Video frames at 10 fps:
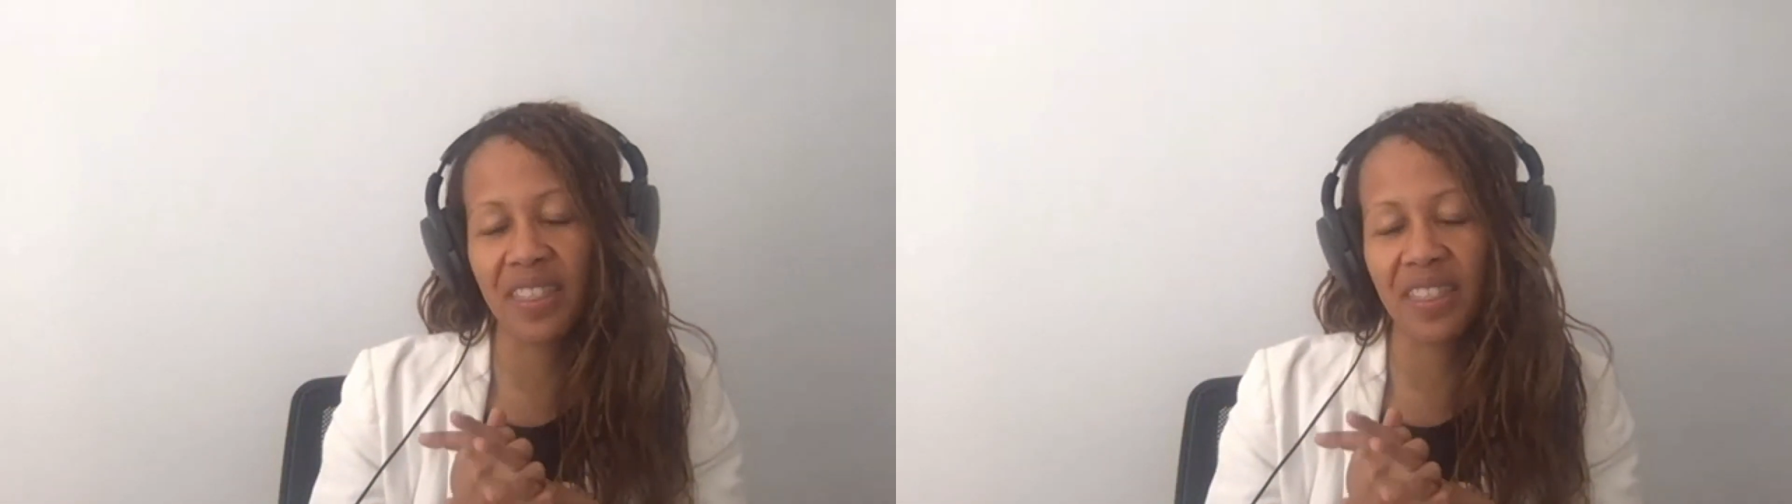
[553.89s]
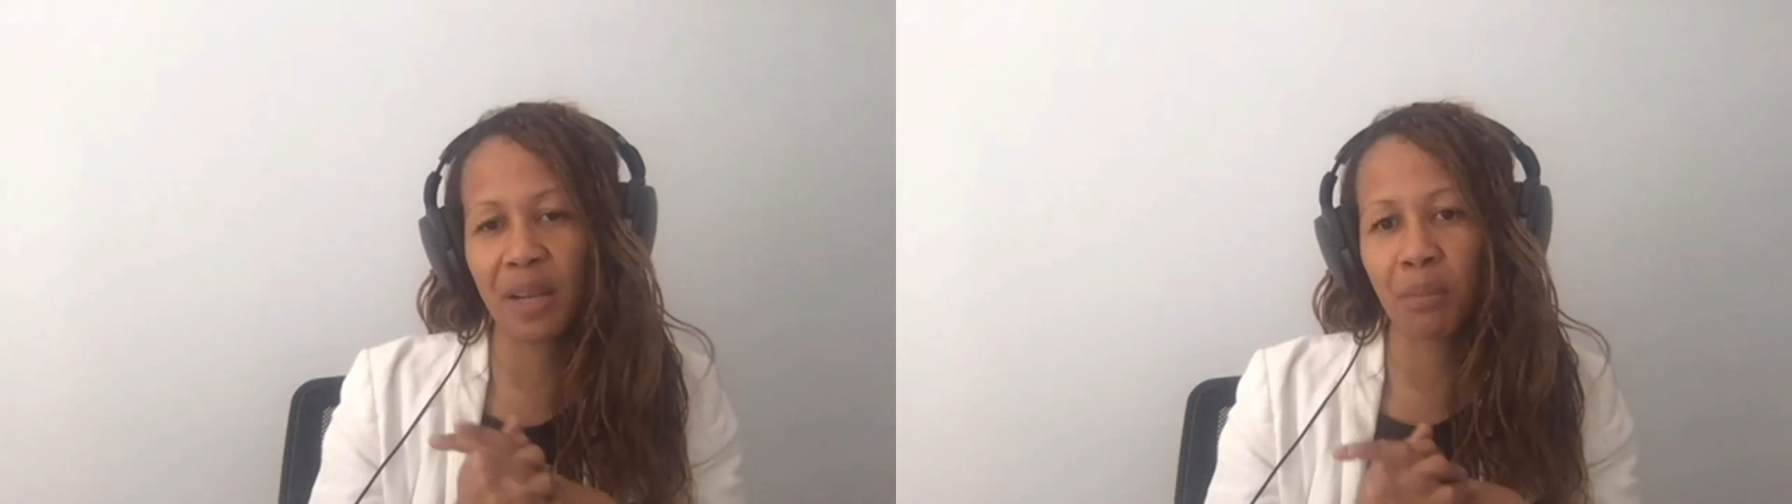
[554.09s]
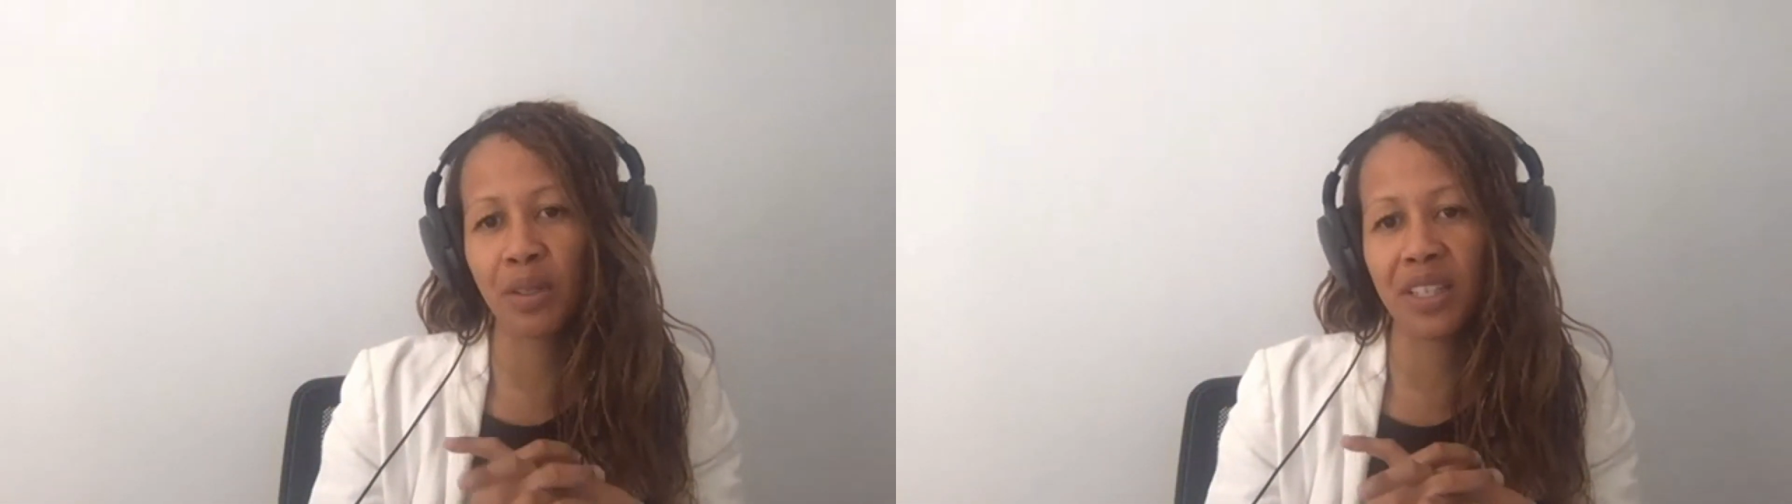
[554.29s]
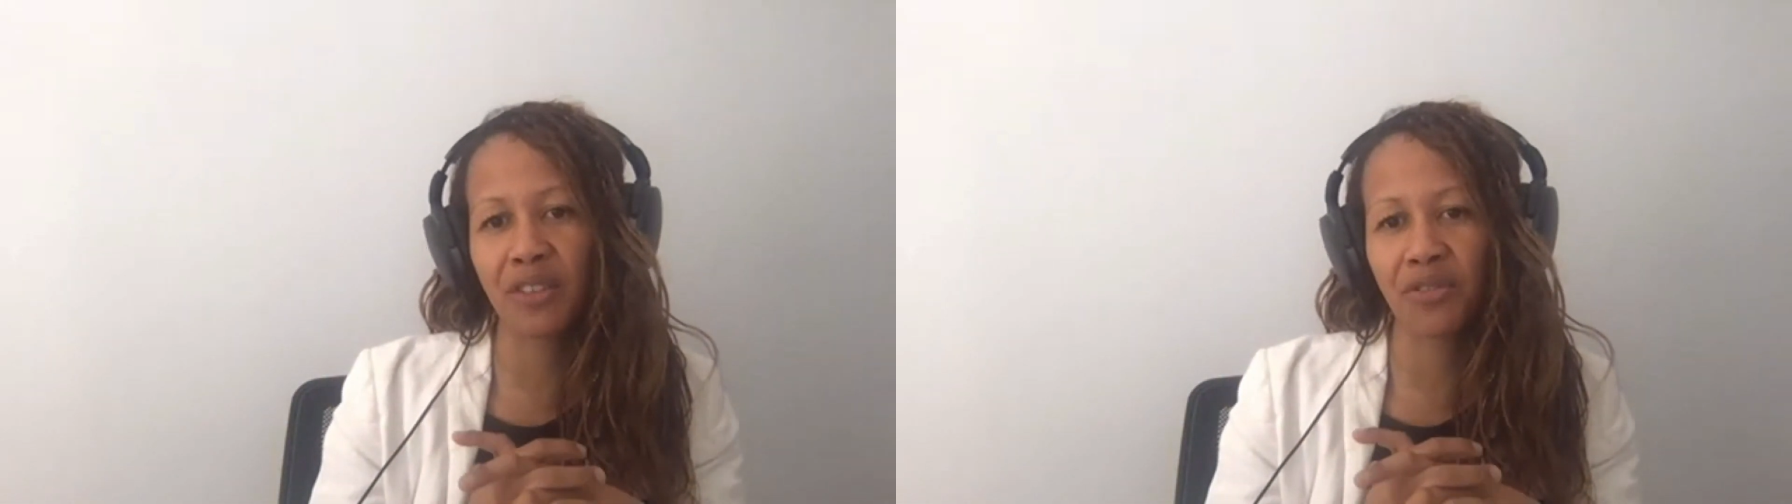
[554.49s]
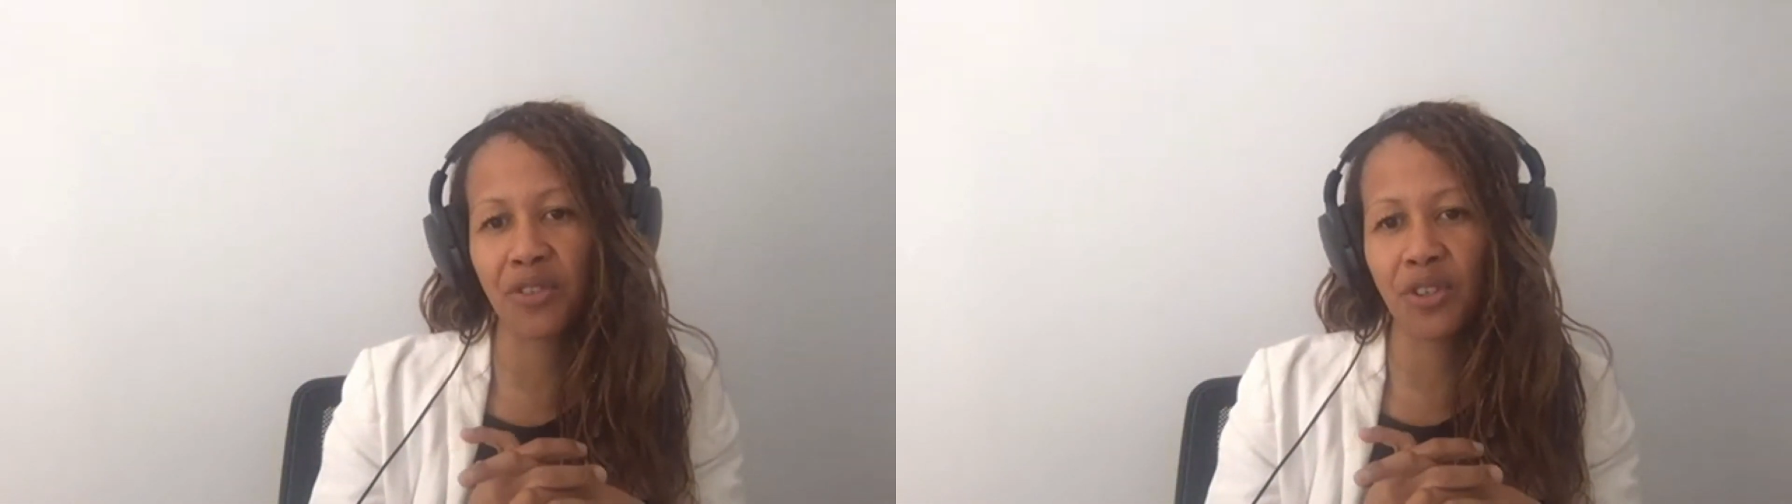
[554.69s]
can then build
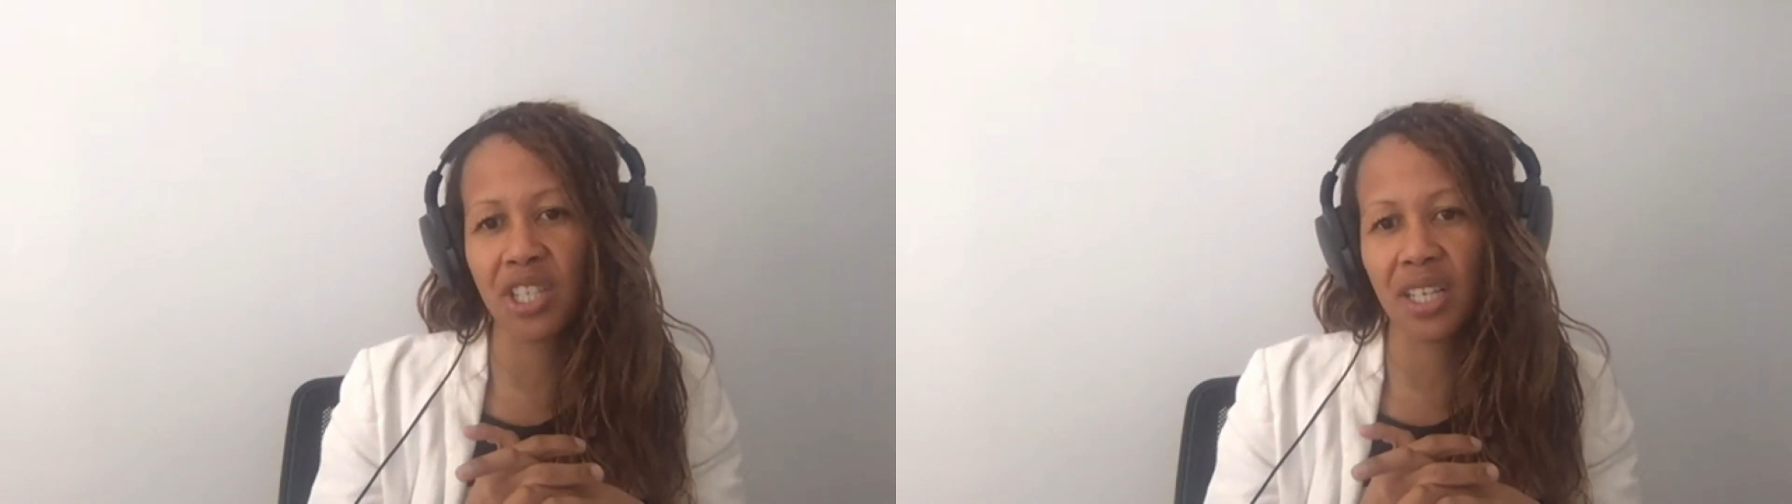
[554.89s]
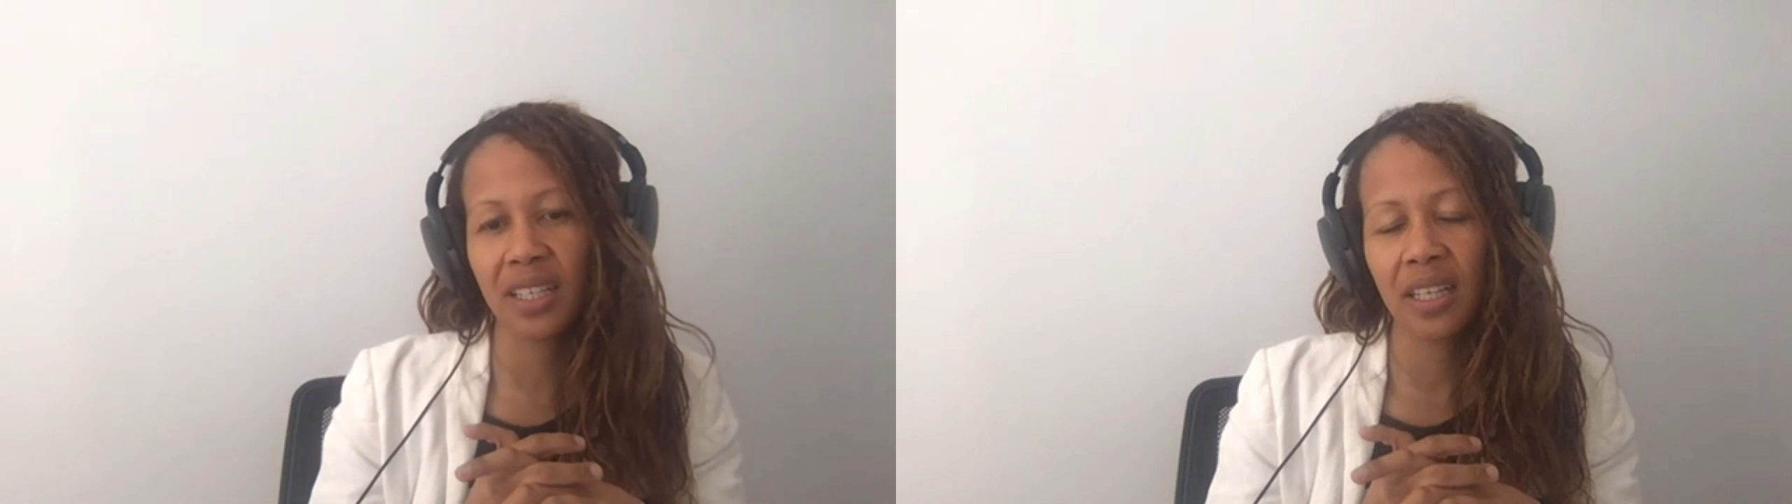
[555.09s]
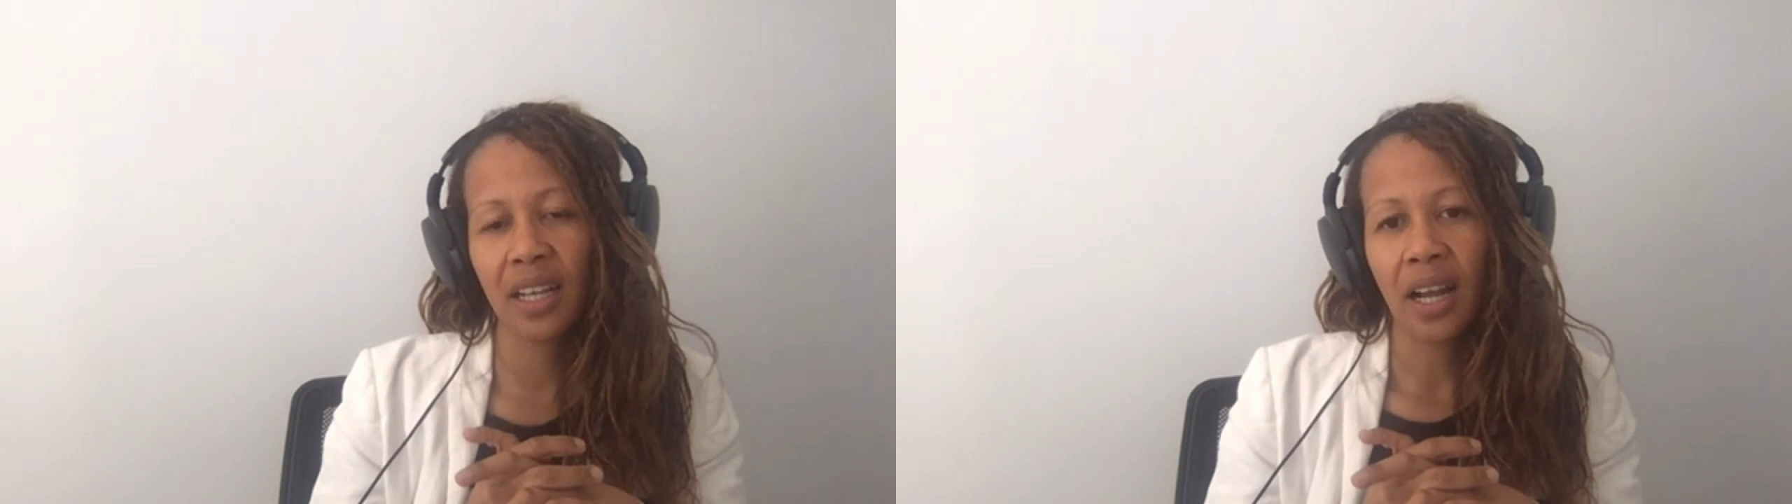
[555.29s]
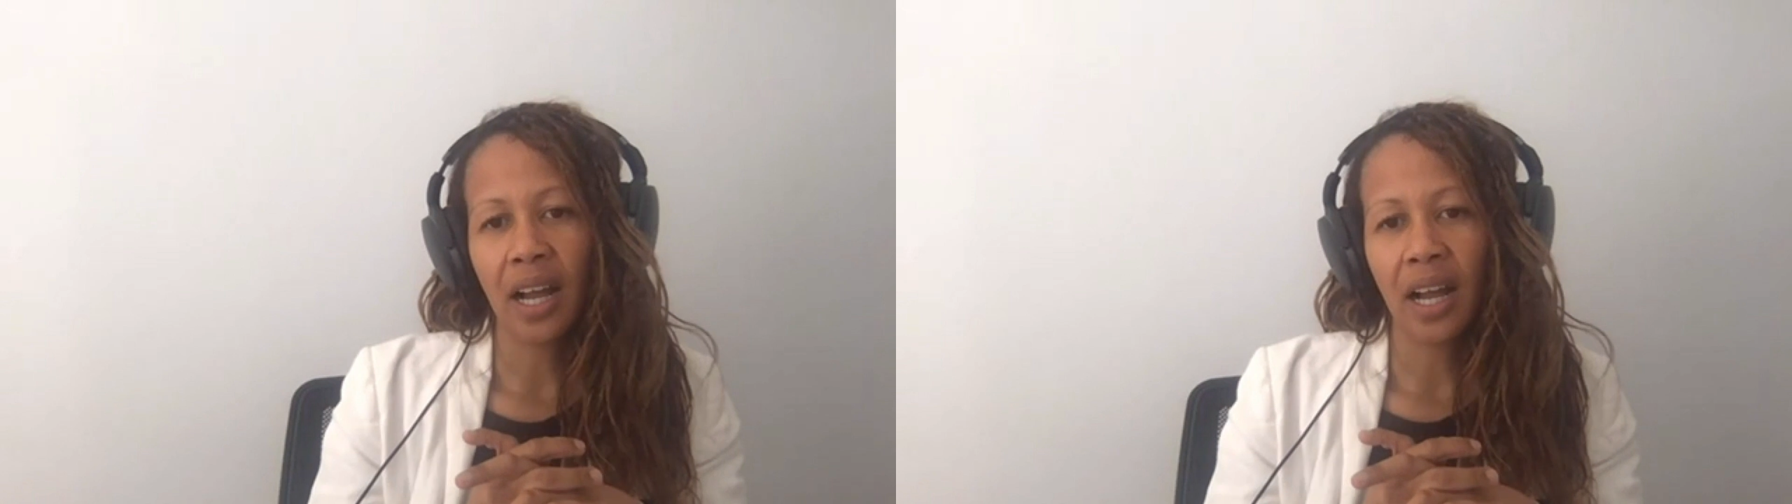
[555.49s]
in the future